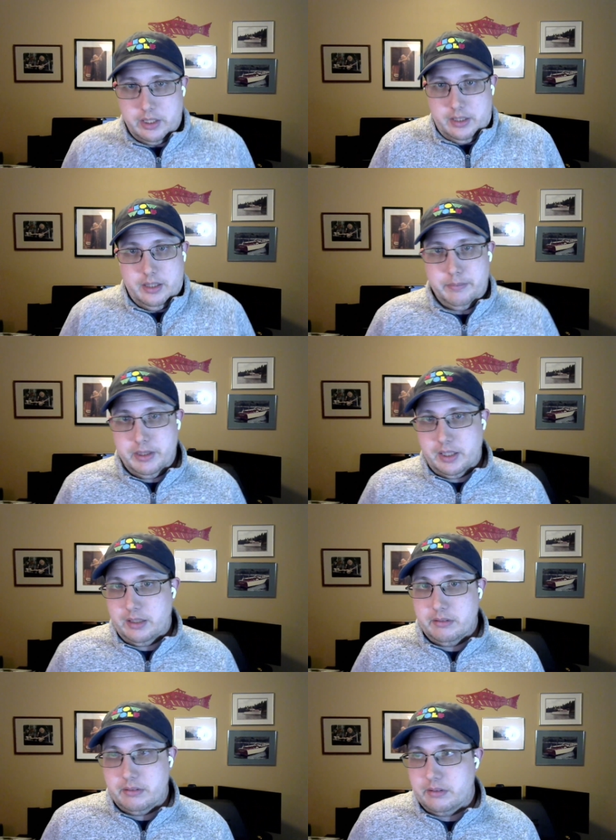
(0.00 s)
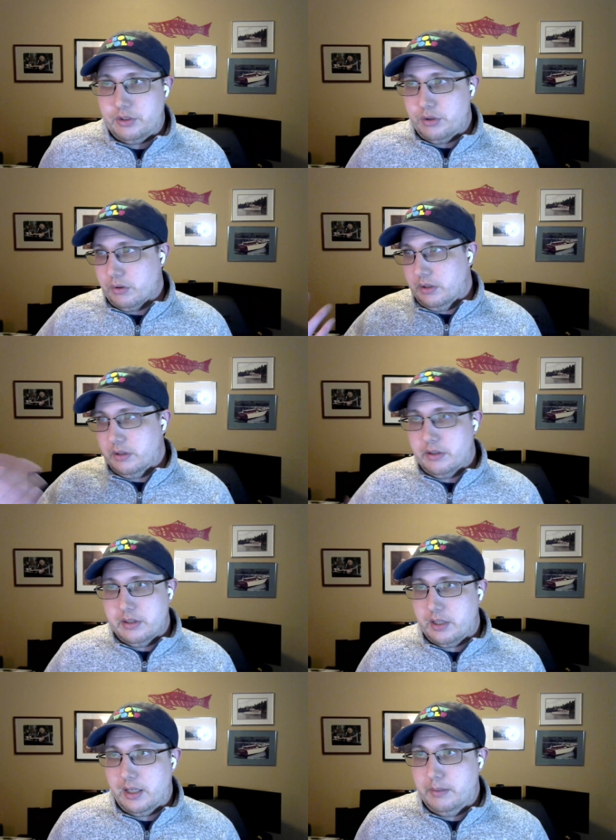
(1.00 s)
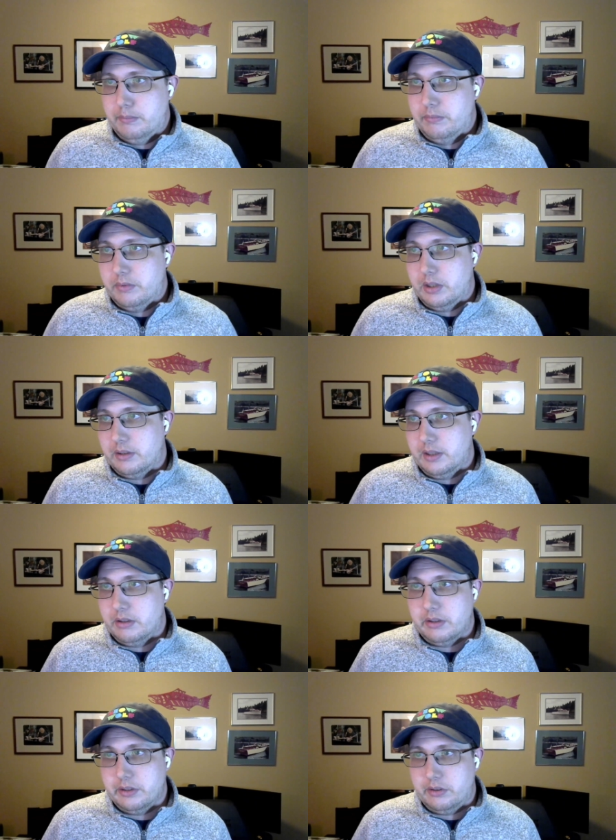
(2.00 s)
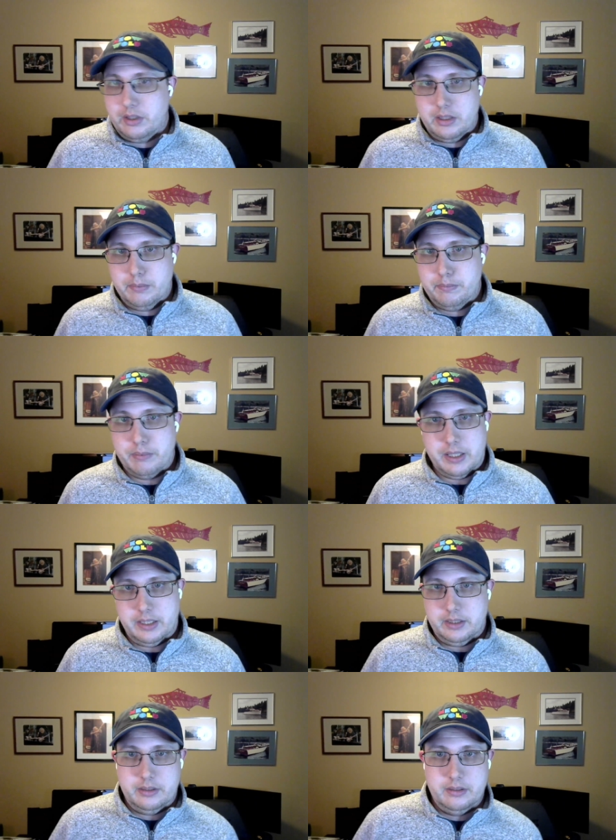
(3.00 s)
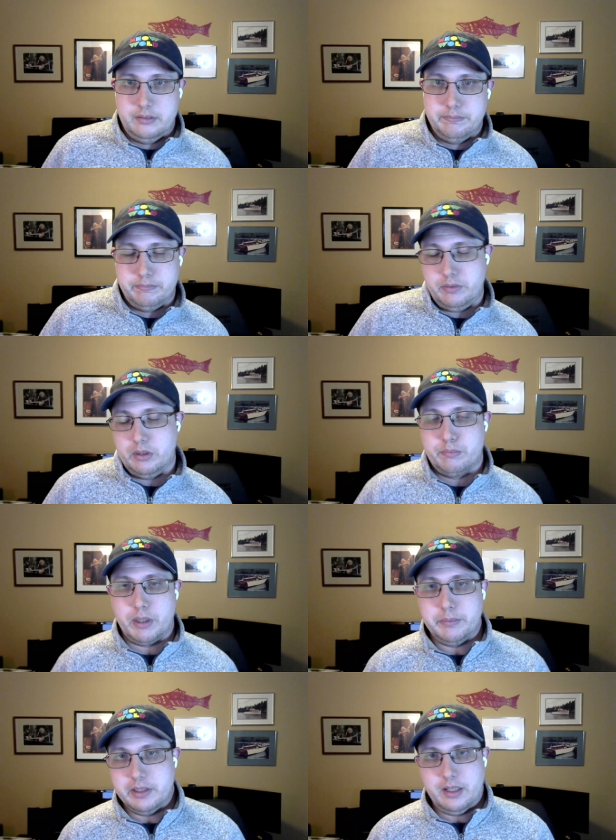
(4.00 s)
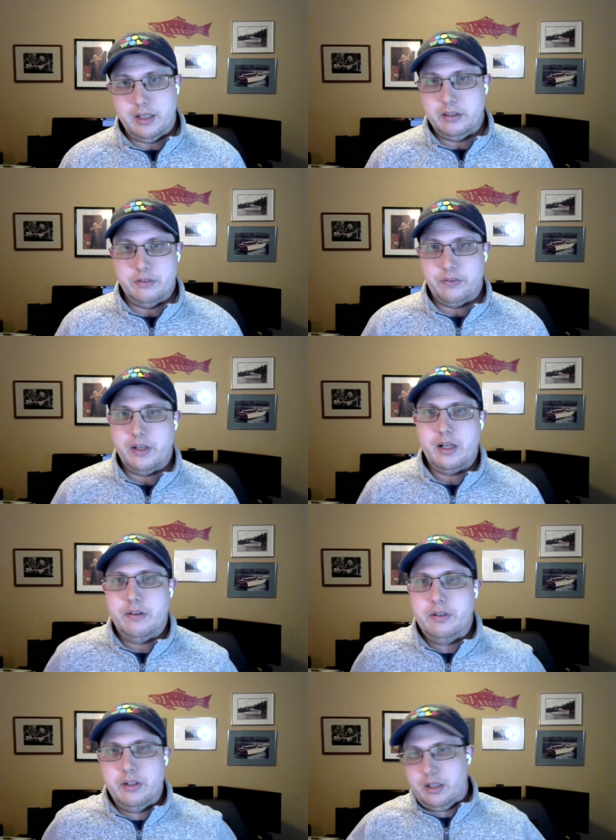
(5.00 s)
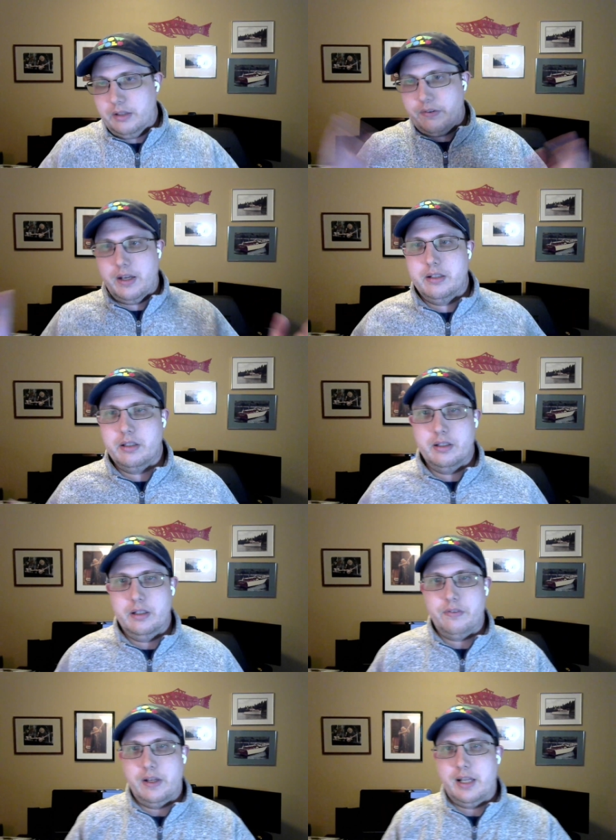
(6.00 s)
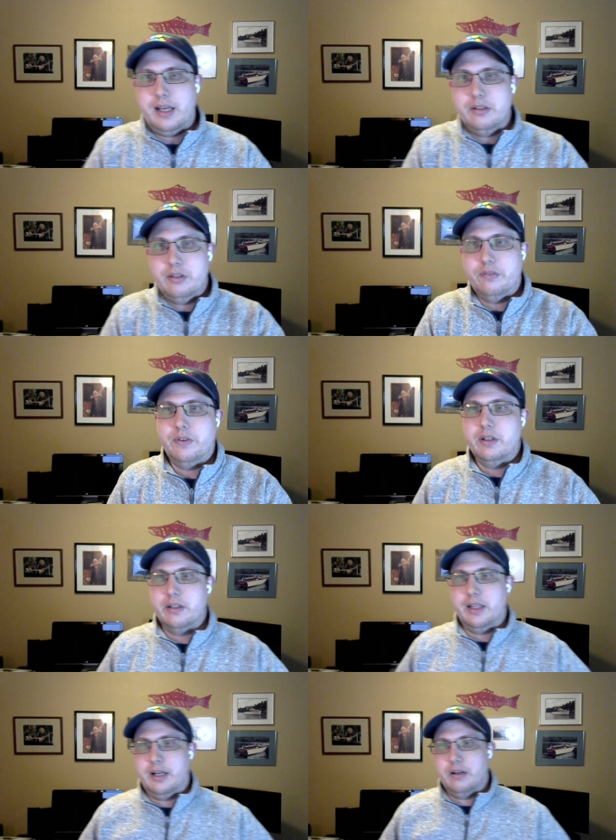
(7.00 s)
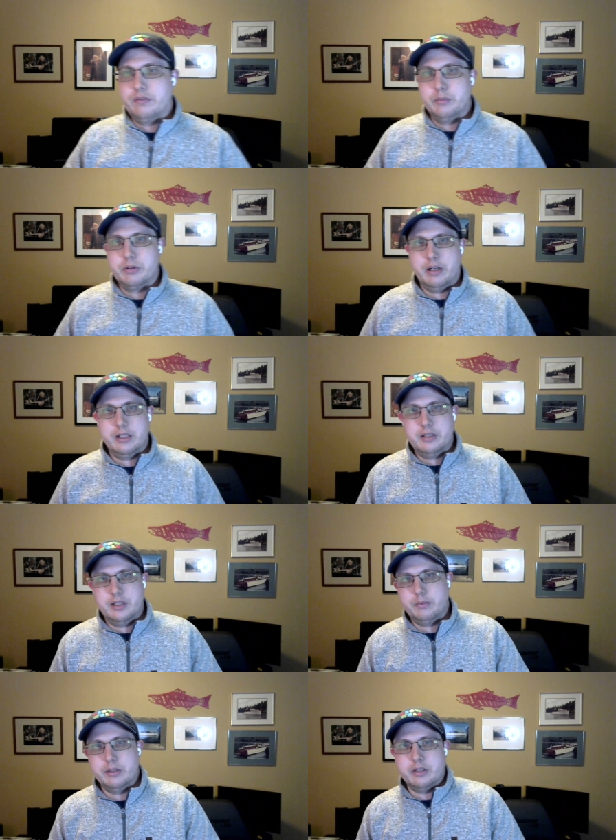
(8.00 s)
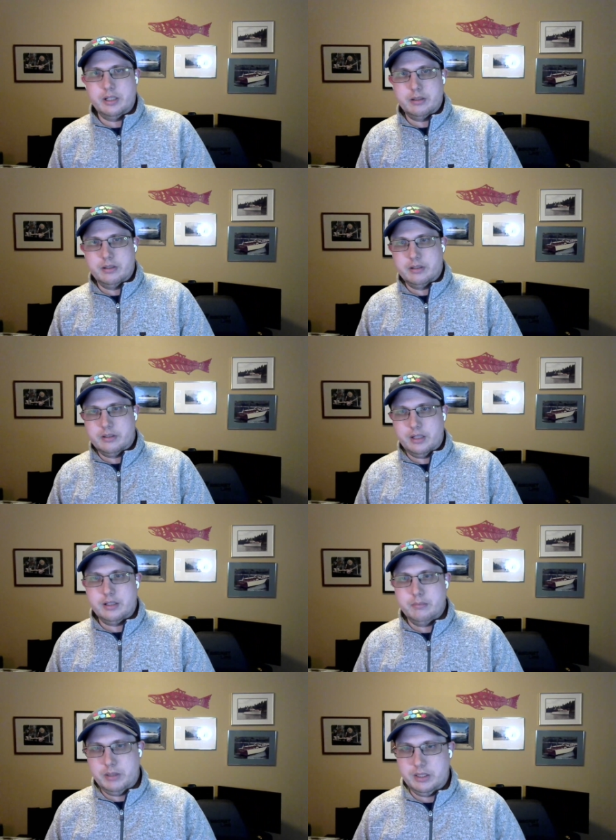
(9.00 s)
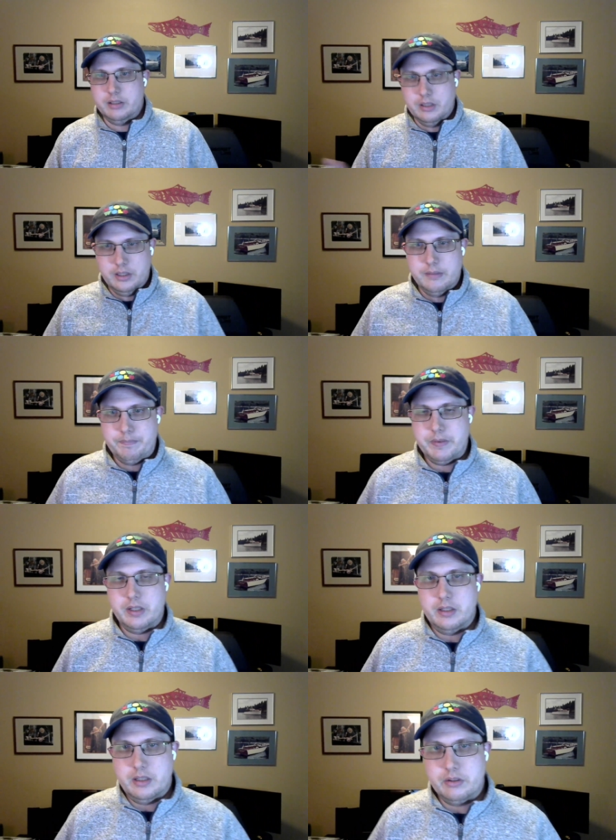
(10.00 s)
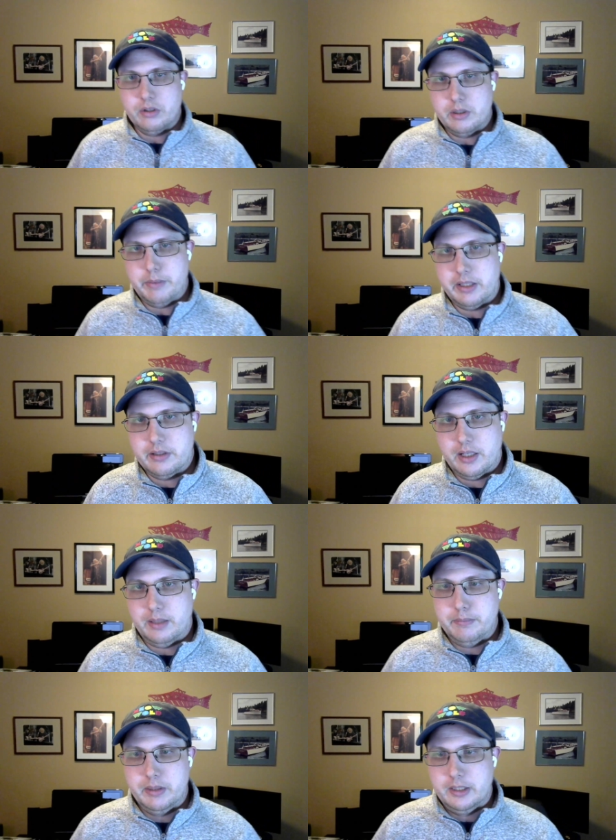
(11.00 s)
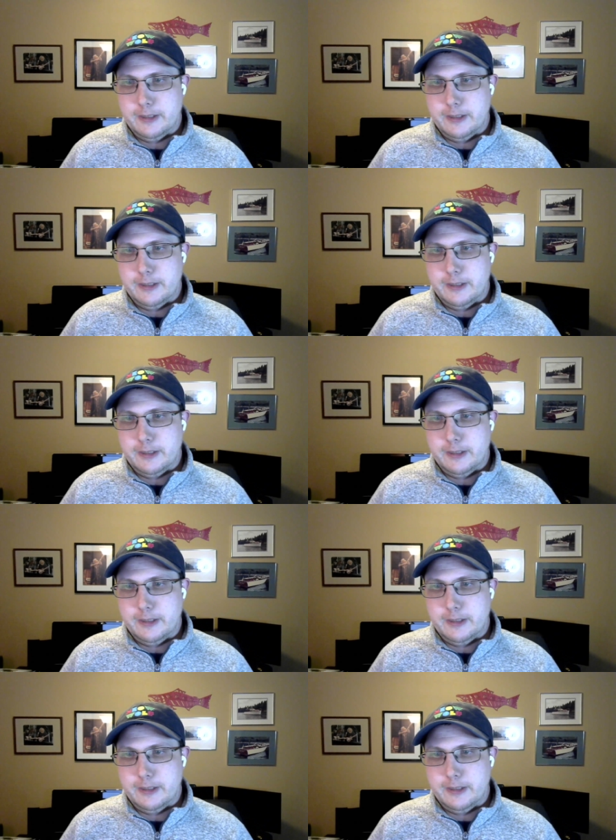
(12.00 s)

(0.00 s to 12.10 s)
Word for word: That I mean that shortens the time to get all this set up by you know probably days. If I'd had to, if I had to, if I'd had to figure that out from scratch, that would have take, taken me a, a good amount of time.